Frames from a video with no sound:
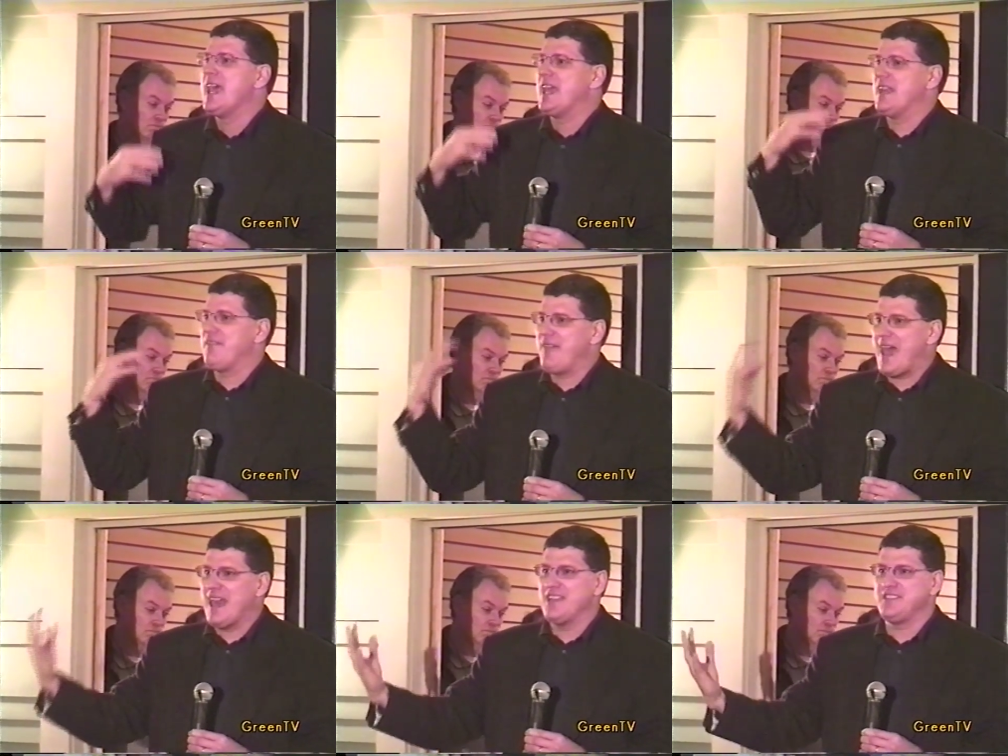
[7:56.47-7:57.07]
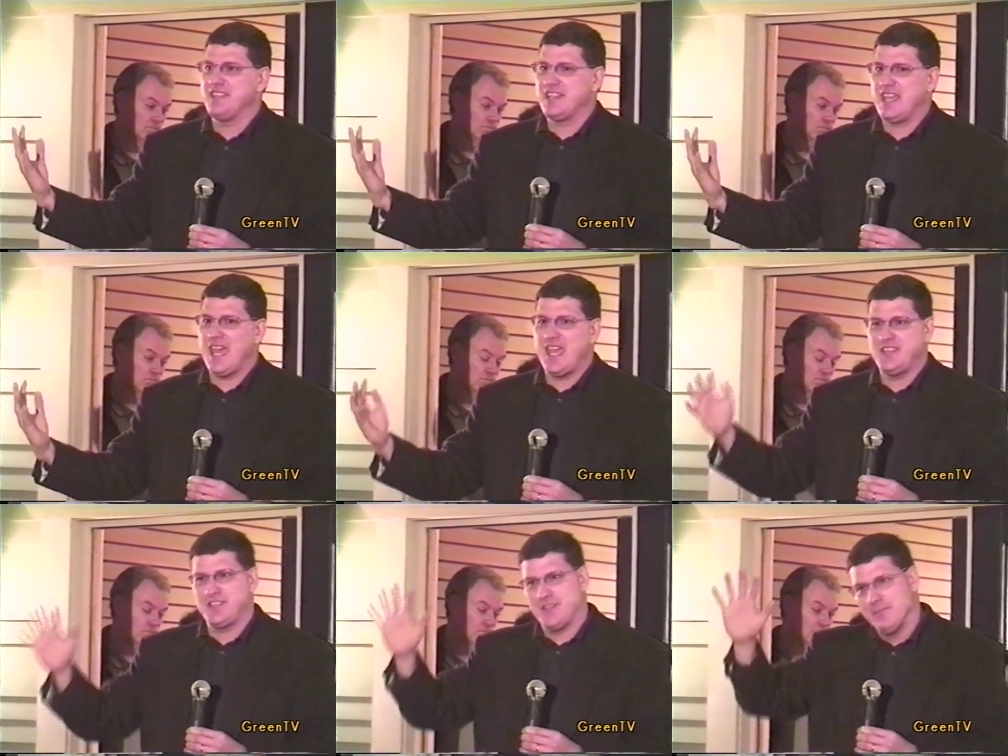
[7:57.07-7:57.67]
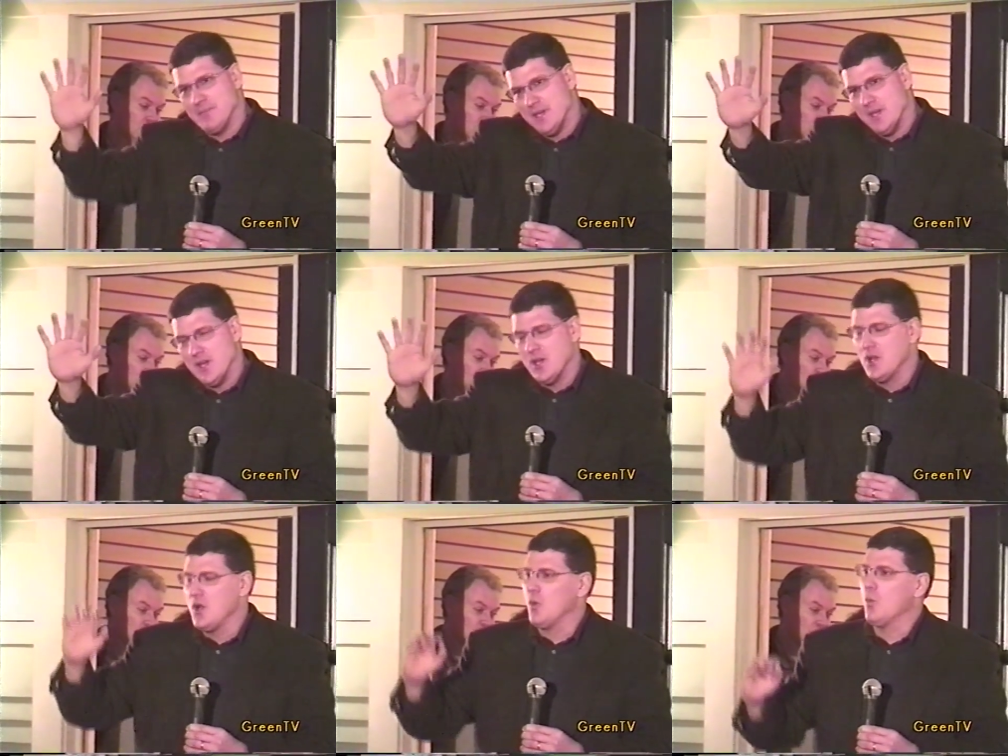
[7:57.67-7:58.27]
And if that is the case,
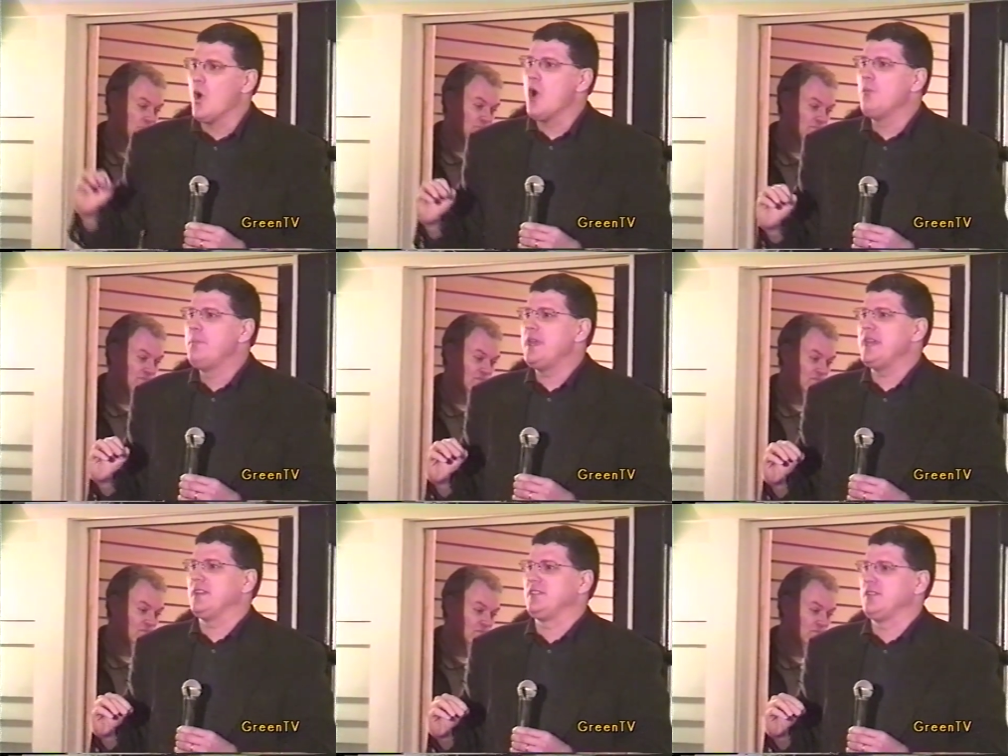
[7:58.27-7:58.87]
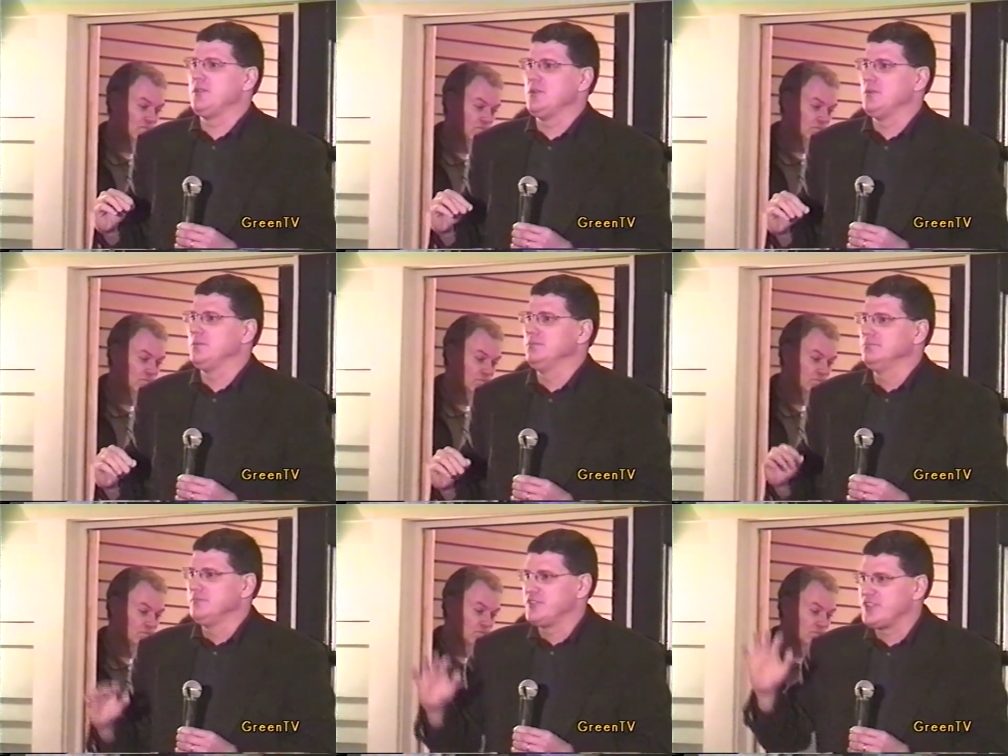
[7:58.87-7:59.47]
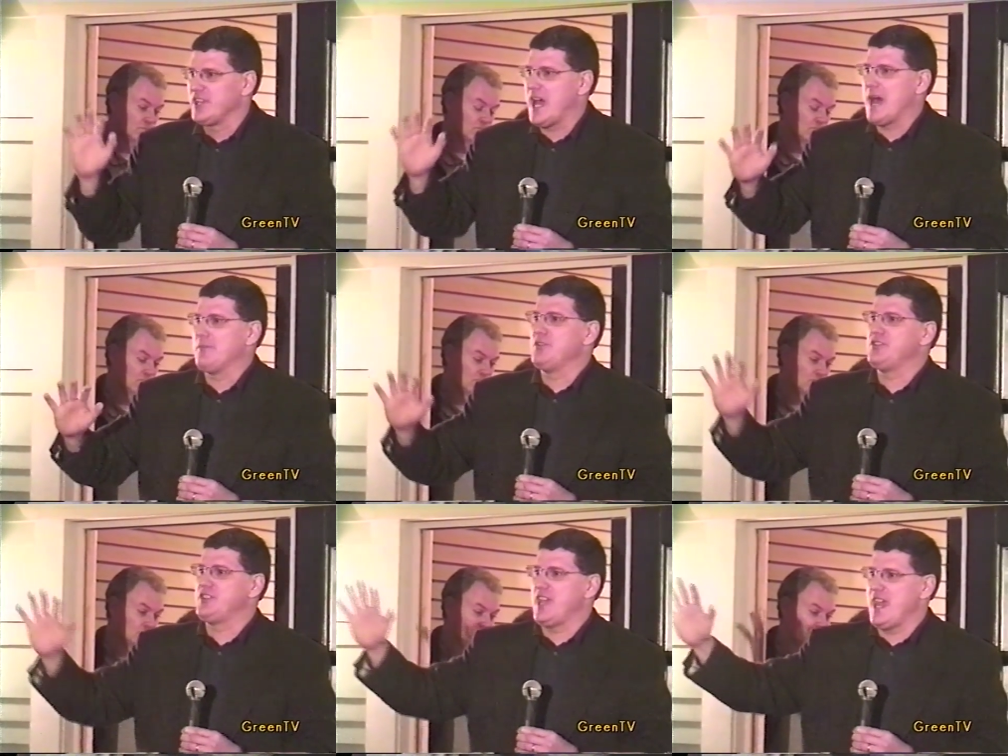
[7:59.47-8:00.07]
woe be it to Saddam
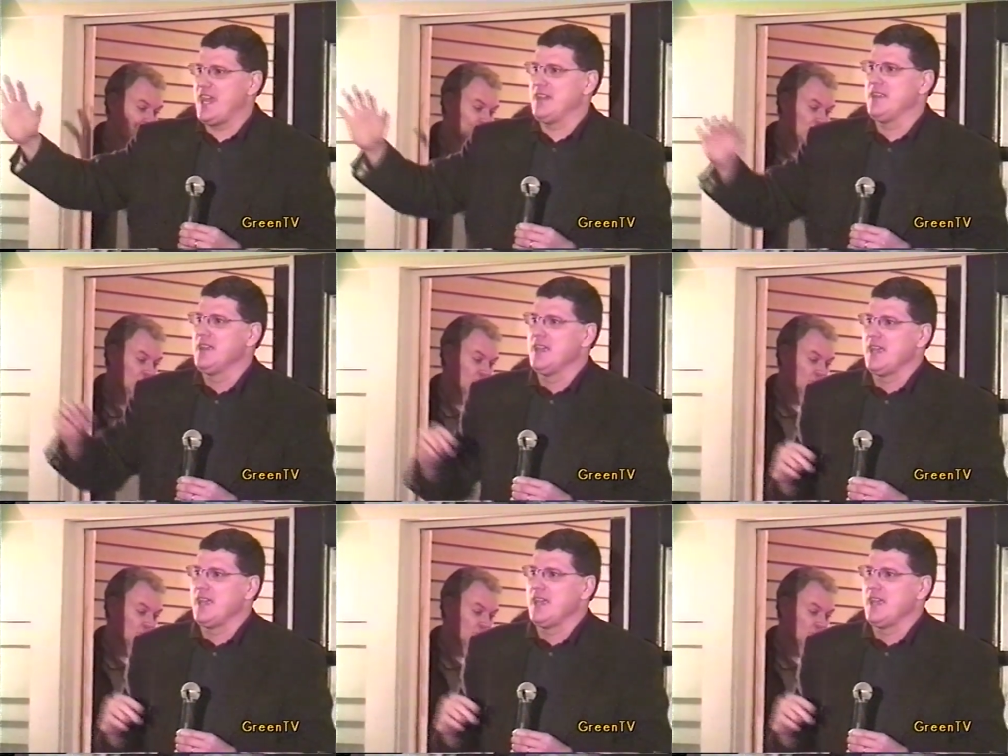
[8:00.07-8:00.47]
Hussein